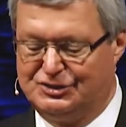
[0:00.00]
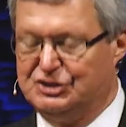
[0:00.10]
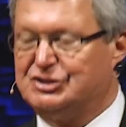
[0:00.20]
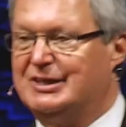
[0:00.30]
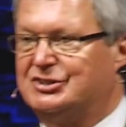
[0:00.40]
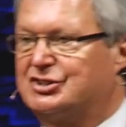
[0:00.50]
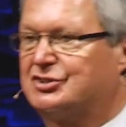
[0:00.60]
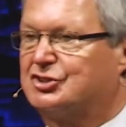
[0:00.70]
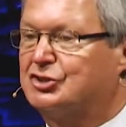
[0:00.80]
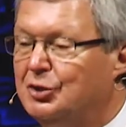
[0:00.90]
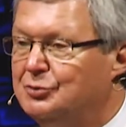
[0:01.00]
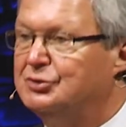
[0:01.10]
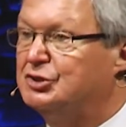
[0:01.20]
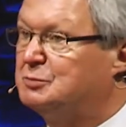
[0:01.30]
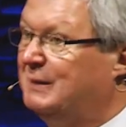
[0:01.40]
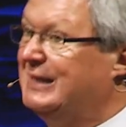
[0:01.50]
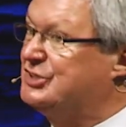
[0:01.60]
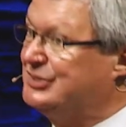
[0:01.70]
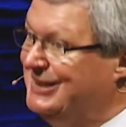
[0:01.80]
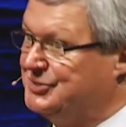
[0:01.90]
just as students, but as
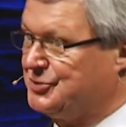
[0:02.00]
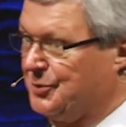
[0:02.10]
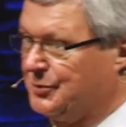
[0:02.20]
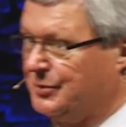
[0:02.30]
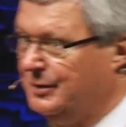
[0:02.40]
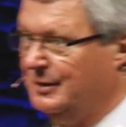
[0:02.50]
teachers